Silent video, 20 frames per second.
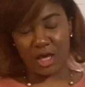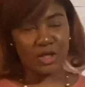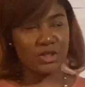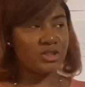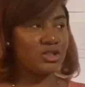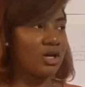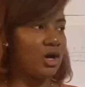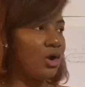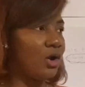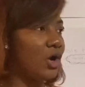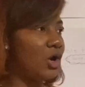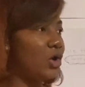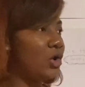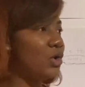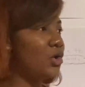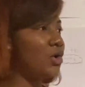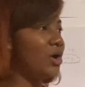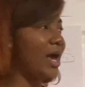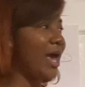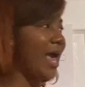So
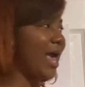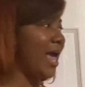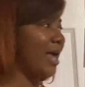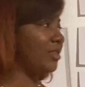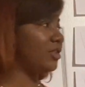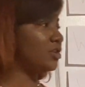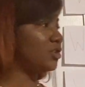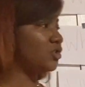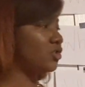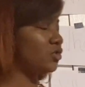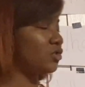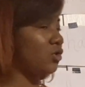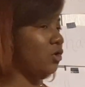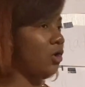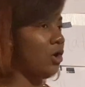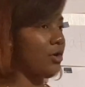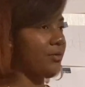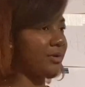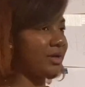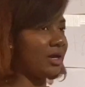who had the
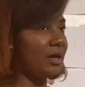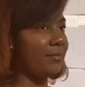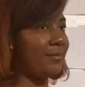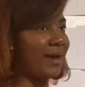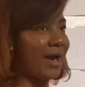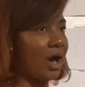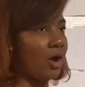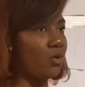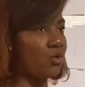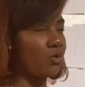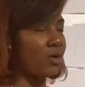story about